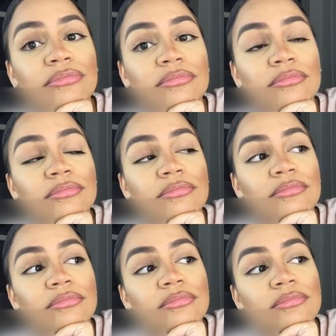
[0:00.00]

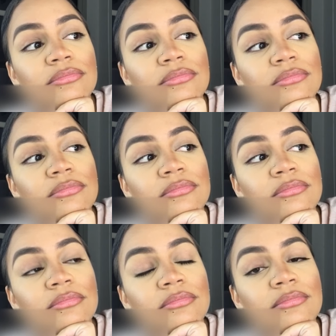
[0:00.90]

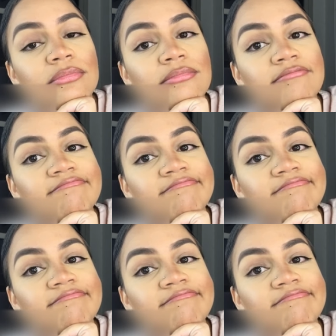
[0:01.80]
Nothing is said.